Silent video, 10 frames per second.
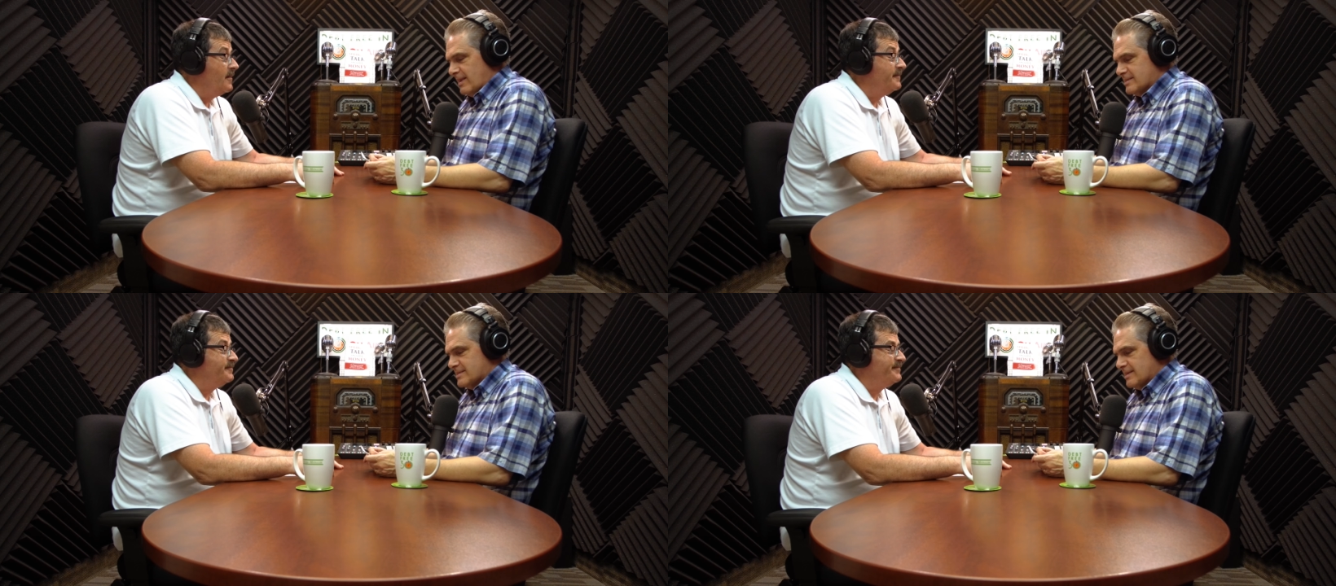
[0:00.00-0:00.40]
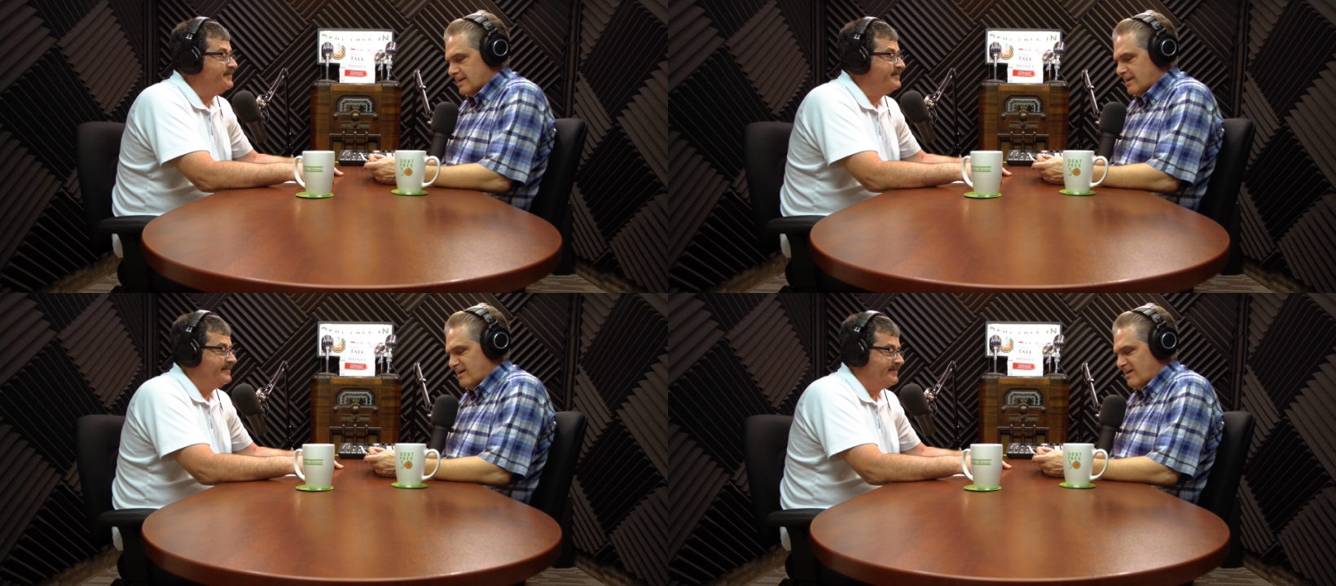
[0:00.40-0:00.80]
Speaker 1: It's
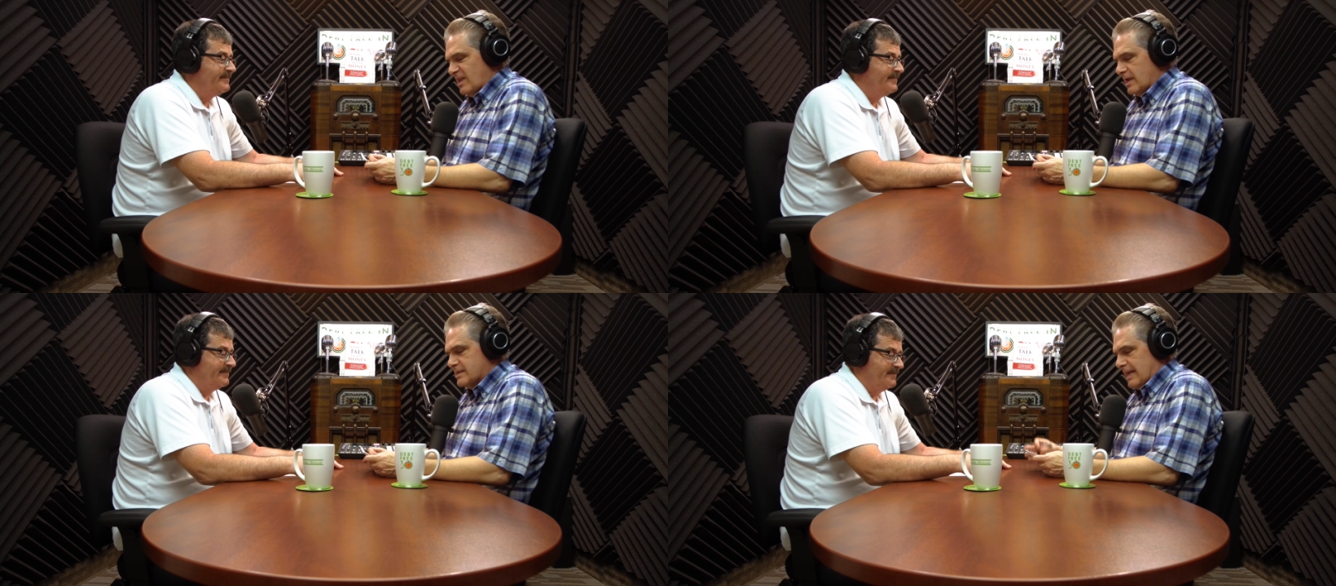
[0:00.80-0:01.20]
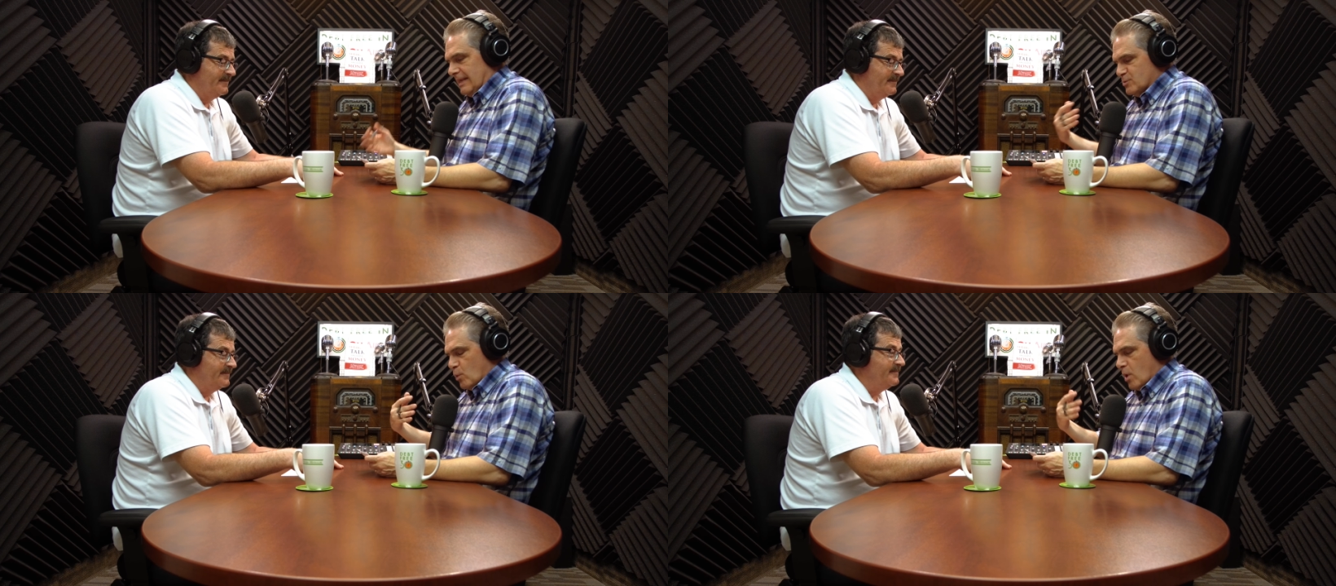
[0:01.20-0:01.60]
you can
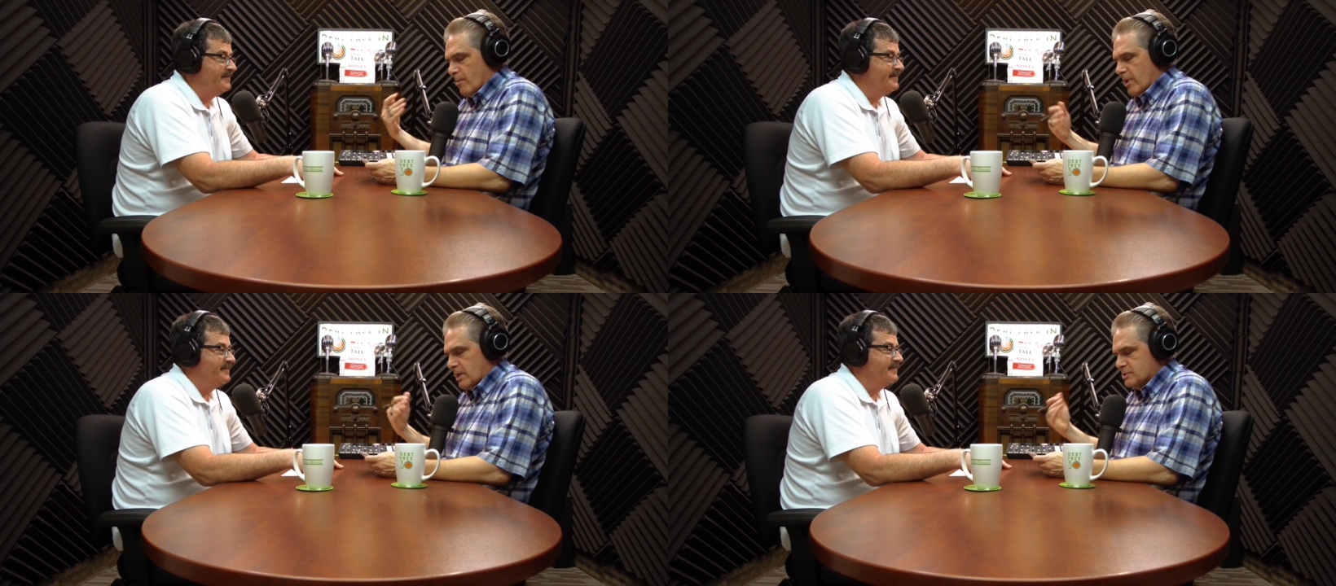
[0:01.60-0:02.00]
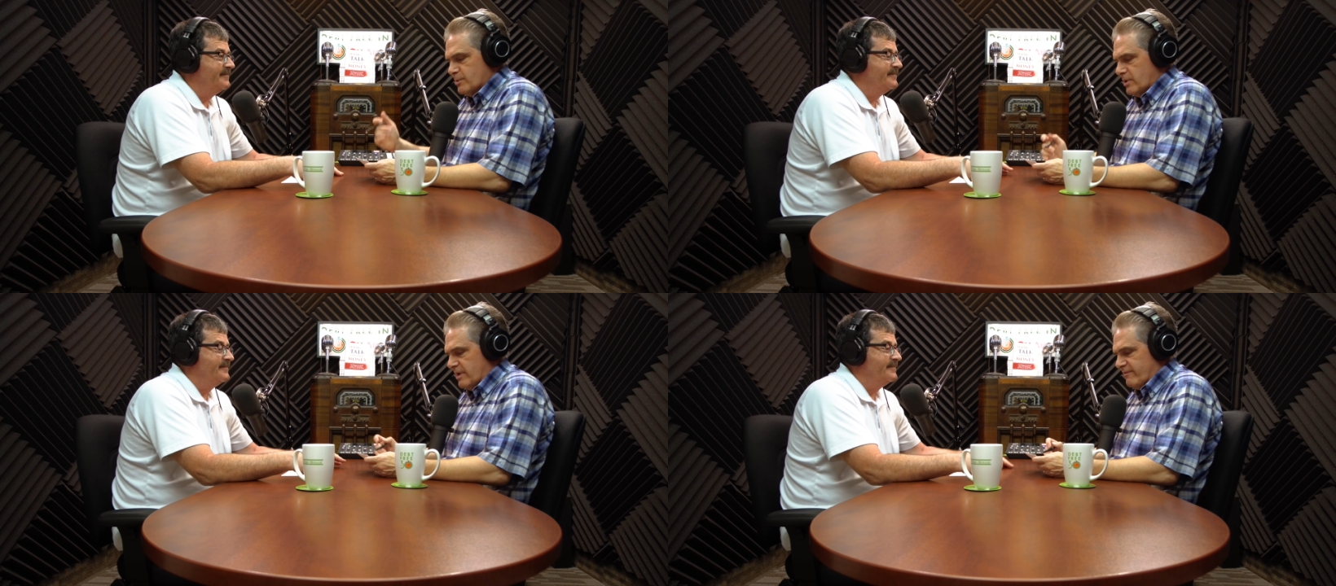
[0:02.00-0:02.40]
tell it's warmer
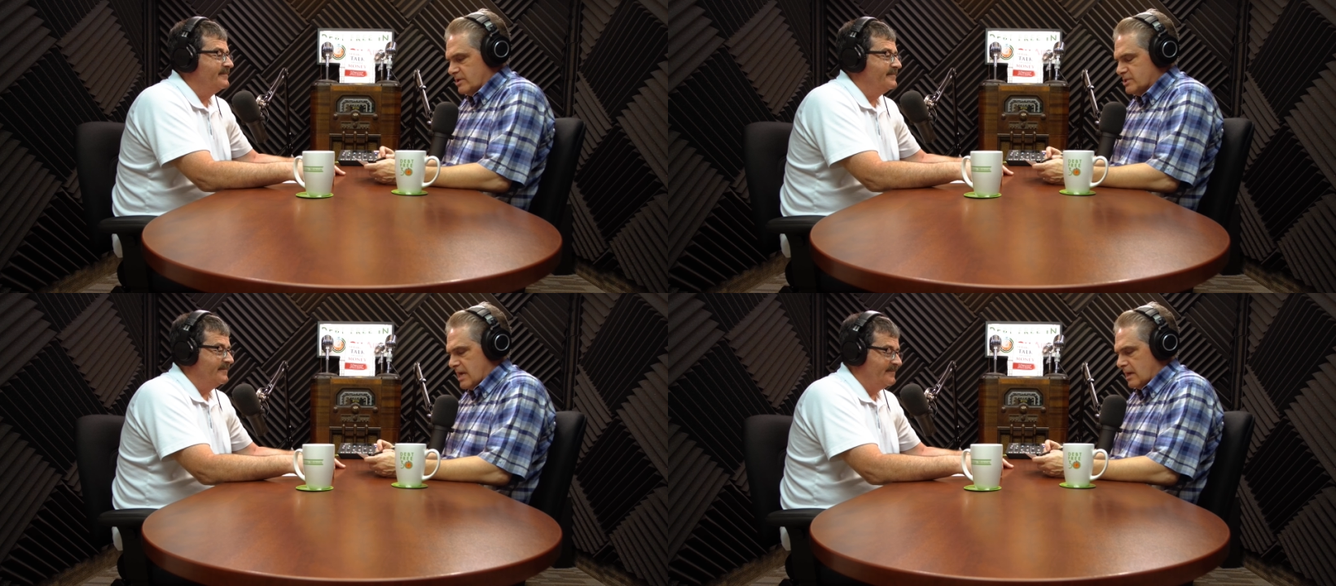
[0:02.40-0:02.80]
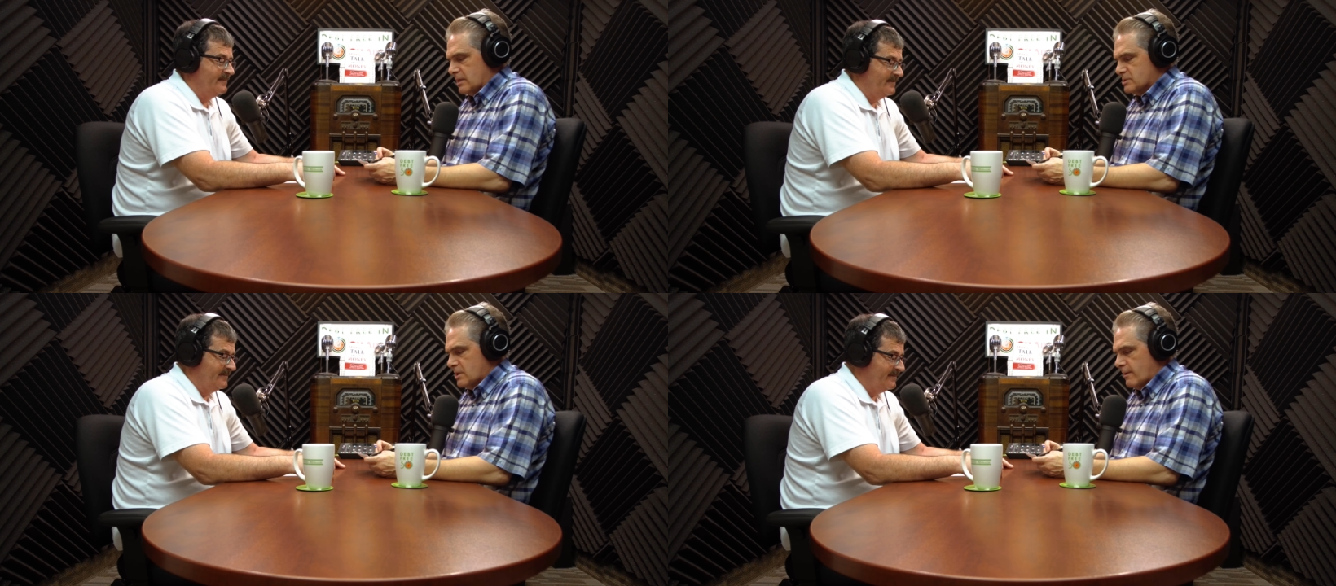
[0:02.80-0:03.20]
because we don't have our
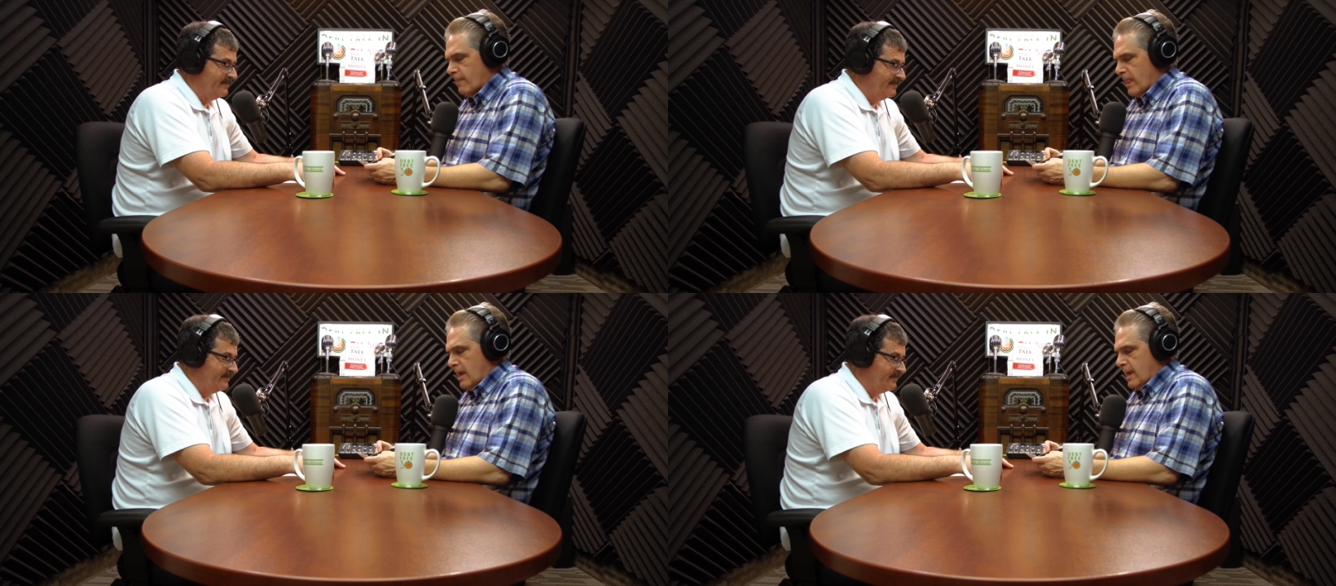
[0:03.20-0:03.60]
jackets on.